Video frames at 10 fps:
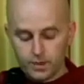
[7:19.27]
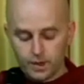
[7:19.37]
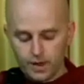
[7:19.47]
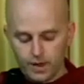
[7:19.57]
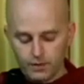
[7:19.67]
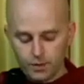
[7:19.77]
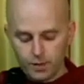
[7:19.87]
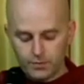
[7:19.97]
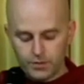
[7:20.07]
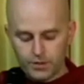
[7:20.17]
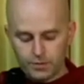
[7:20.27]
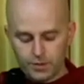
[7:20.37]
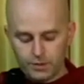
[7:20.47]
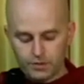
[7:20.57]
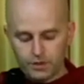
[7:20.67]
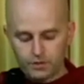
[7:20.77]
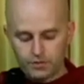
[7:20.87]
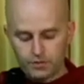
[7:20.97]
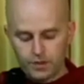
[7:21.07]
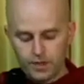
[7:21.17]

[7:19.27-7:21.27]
I have a blemish in myself,